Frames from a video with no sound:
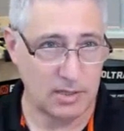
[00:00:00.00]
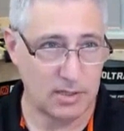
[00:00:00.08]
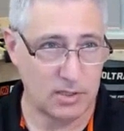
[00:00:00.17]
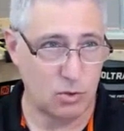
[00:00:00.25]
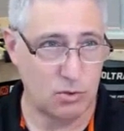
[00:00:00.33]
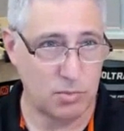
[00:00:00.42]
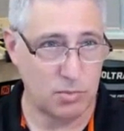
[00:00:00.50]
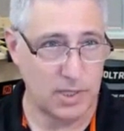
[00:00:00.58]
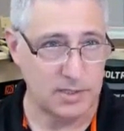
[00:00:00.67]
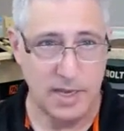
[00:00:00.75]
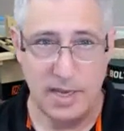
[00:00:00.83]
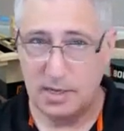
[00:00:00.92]
get this tool in
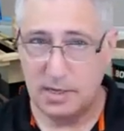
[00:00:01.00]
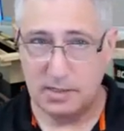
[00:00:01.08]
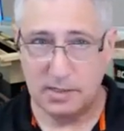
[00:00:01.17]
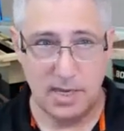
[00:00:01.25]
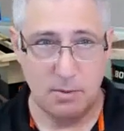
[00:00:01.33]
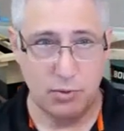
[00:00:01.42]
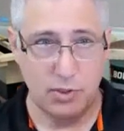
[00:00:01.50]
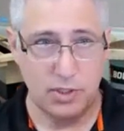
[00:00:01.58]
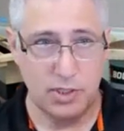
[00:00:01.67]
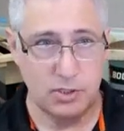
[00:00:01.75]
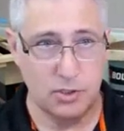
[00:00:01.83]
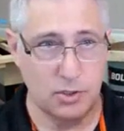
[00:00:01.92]
place. Same
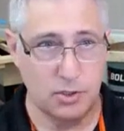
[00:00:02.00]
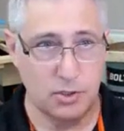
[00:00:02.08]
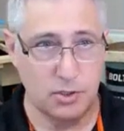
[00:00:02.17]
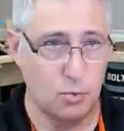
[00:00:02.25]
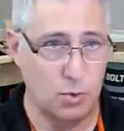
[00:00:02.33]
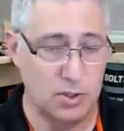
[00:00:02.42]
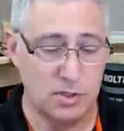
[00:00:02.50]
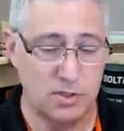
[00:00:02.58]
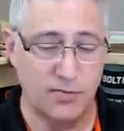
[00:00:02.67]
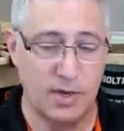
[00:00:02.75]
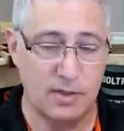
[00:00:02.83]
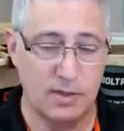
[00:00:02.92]
procedure, we
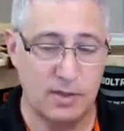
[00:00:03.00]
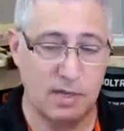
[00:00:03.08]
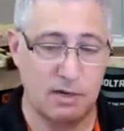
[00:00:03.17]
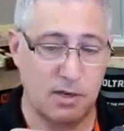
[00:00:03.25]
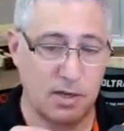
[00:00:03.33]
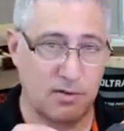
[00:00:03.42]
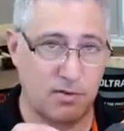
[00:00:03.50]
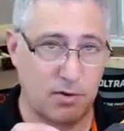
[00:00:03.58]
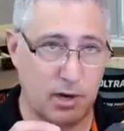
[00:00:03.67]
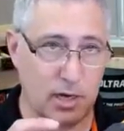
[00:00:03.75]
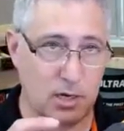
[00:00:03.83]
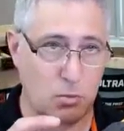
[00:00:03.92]
just find the center line of
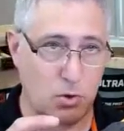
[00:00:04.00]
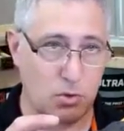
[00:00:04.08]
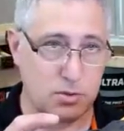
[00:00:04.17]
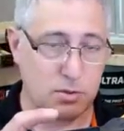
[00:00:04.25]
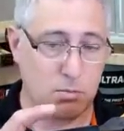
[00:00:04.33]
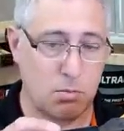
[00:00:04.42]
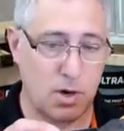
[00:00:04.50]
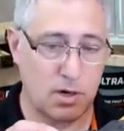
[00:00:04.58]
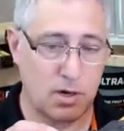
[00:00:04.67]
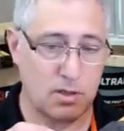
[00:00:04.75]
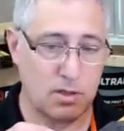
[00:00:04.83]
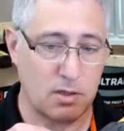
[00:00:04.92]
our anchor bolts,
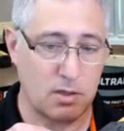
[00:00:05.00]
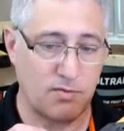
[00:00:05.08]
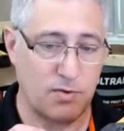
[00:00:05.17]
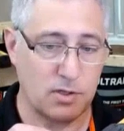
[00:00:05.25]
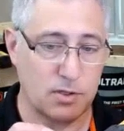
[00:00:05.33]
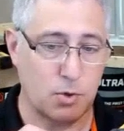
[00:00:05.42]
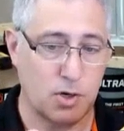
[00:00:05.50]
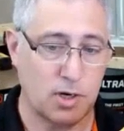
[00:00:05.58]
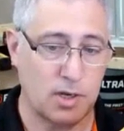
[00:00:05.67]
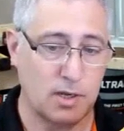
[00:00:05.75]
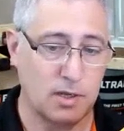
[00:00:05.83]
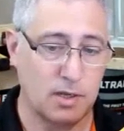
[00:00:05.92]
mark them on the
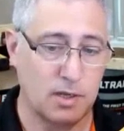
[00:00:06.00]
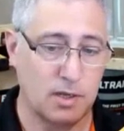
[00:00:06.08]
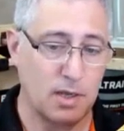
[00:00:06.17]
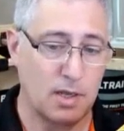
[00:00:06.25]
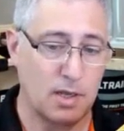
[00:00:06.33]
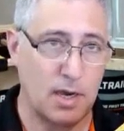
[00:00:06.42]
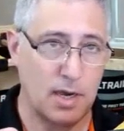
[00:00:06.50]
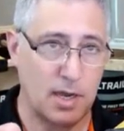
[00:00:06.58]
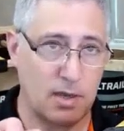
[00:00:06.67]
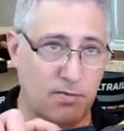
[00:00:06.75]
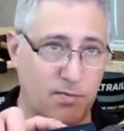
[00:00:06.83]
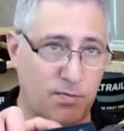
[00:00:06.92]
falsework,
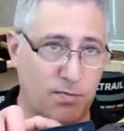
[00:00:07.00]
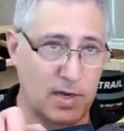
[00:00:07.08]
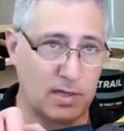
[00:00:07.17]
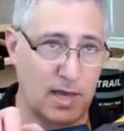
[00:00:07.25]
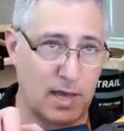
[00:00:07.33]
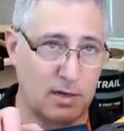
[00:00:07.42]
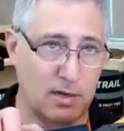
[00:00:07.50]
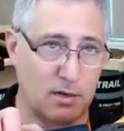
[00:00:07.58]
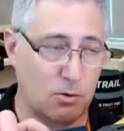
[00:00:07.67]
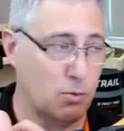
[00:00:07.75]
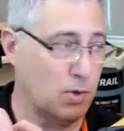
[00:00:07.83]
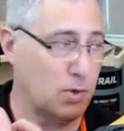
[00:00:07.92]
find that in
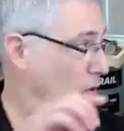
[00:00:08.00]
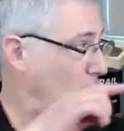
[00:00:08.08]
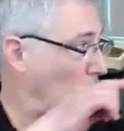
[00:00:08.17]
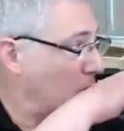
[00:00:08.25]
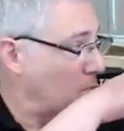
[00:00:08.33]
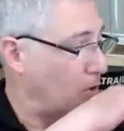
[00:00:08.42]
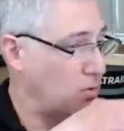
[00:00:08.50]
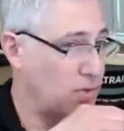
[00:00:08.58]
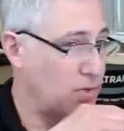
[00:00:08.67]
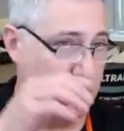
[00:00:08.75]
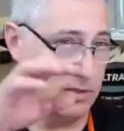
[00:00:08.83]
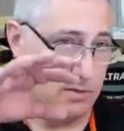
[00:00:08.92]
our window on both
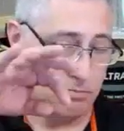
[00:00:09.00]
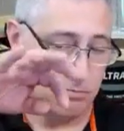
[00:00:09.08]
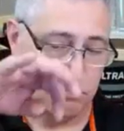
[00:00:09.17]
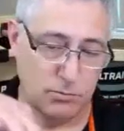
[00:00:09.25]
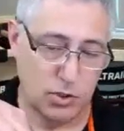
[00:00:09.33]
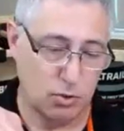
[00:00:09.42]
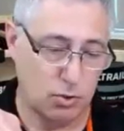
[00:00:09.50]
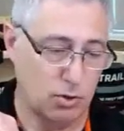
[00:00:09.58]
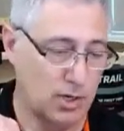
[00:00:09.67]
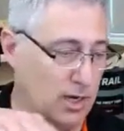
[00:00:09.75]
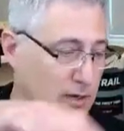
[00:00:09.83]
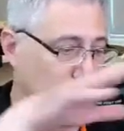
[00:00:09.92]
ends, screw
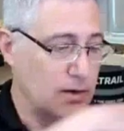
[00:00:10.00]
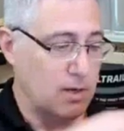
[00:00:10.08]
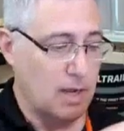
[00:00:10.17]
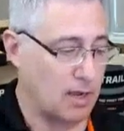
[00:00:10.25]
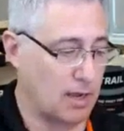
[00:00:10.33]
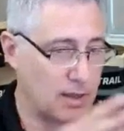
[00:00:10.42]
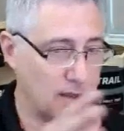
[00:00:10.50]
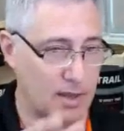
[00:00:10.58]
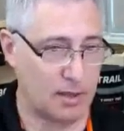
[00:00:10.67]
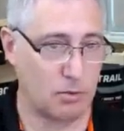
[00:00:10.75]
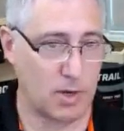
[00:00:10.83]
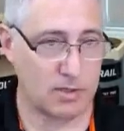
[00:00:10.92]
it in, and
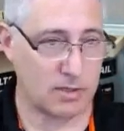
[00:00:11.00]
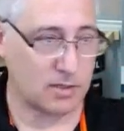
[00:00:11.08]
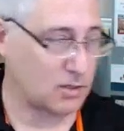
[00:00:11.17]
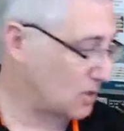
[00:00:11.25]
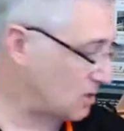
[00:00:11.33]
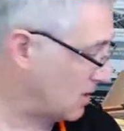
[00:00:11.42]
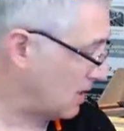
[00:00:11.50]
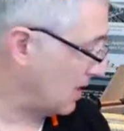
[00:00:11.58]
then the rest is just